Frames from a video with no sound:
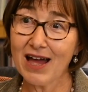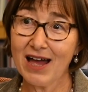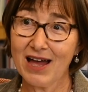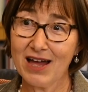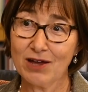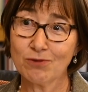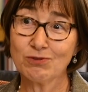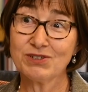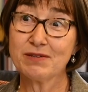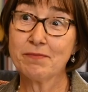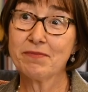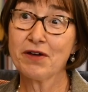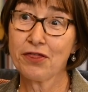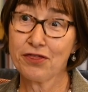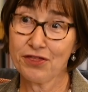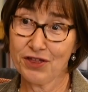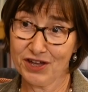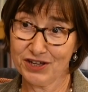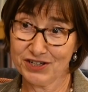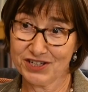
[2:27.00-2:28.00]
I was in my
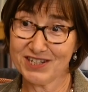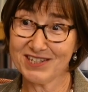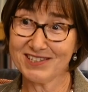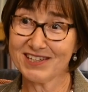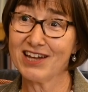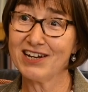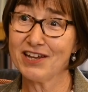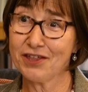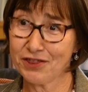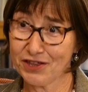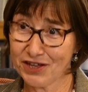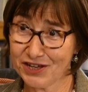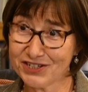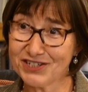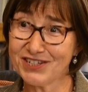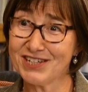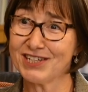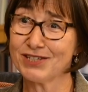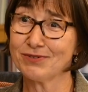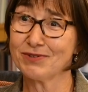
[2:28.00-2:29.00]
30s, early
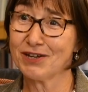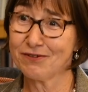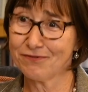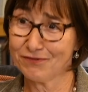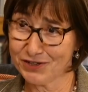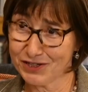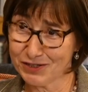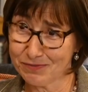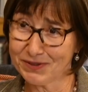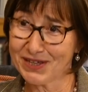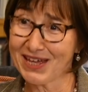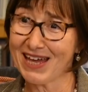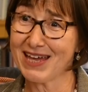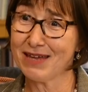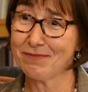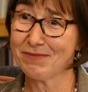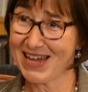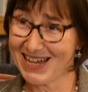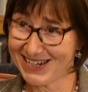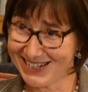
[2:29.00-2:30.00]
30s, when I first
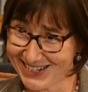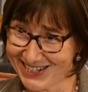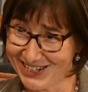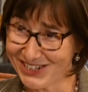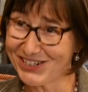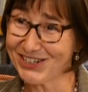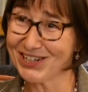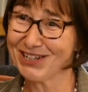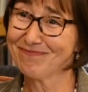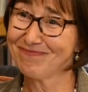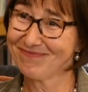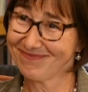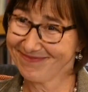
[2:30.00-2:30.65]
became a head teacher.